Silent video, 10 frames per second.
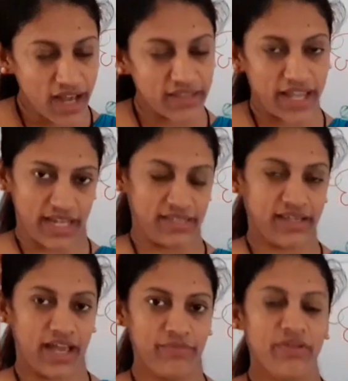are the
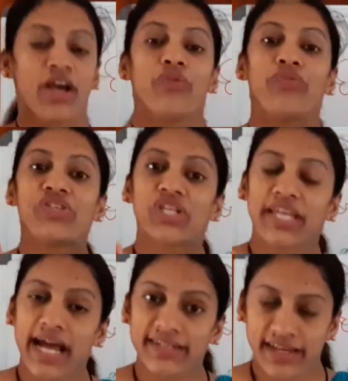enzyme which
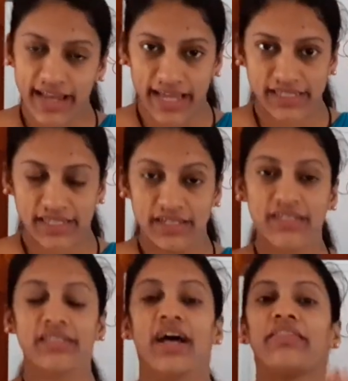
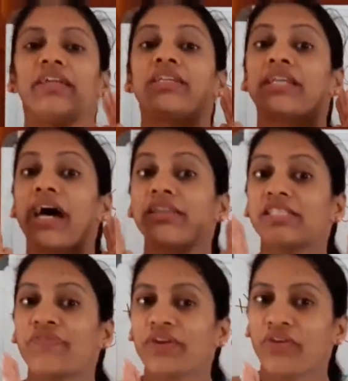catalyzes the
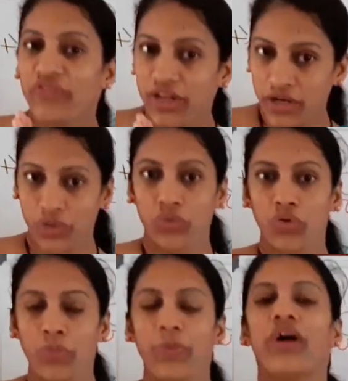transfer of a
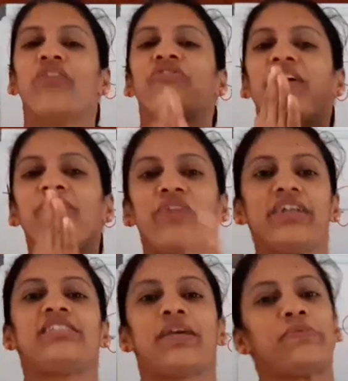group from
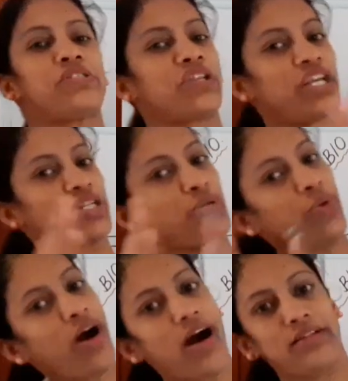one substrate to
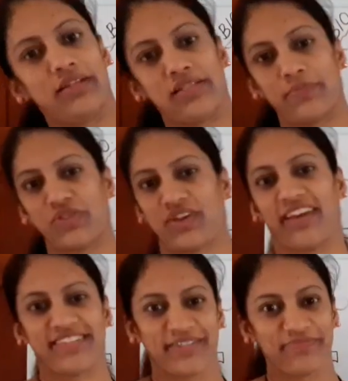other
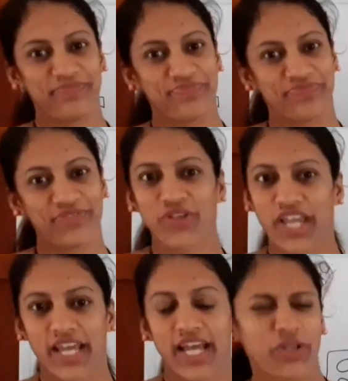substrate.
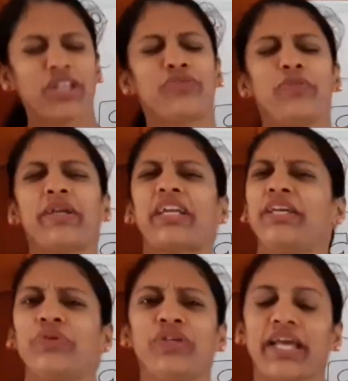Okay, it will be
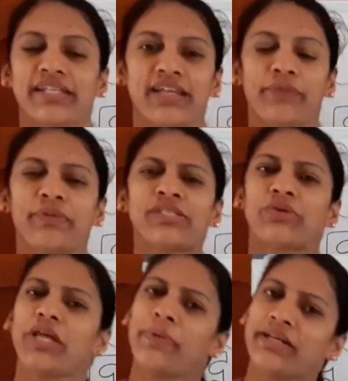clear with examples
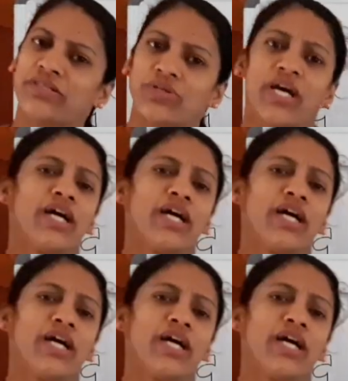only, but this